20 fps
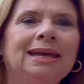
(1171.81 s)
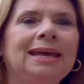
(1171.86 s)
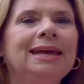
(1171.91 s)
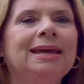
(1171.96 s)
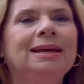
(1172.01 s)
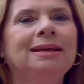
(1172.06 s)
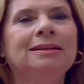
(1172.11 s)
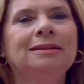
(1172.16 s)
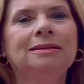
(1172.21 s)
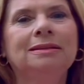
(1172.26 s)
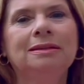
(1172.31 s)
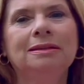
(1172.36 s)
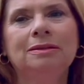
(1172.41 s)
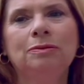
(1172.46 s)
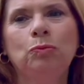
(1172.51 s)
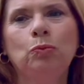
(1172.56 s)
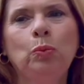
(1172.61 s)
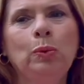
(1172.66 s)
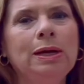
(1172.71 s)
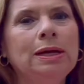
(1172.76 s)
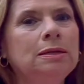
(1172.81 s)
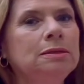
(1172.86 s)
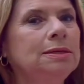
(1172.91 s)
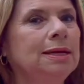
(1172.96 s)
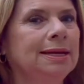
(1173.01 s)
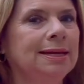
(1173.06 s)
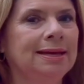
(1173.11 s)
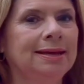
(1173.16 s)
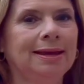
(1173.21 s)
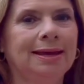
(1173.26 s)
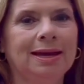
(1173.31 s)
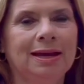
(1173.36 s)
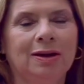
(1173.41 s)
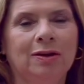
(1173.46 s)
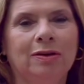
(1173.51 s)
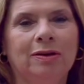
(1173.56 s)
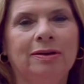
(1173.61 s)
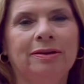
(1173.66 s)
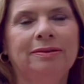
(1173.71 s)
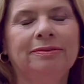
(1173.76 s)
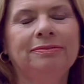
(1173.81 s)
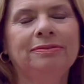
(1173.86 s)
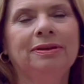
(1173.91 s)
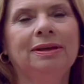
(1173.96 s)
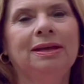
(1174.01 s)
and well taken care of.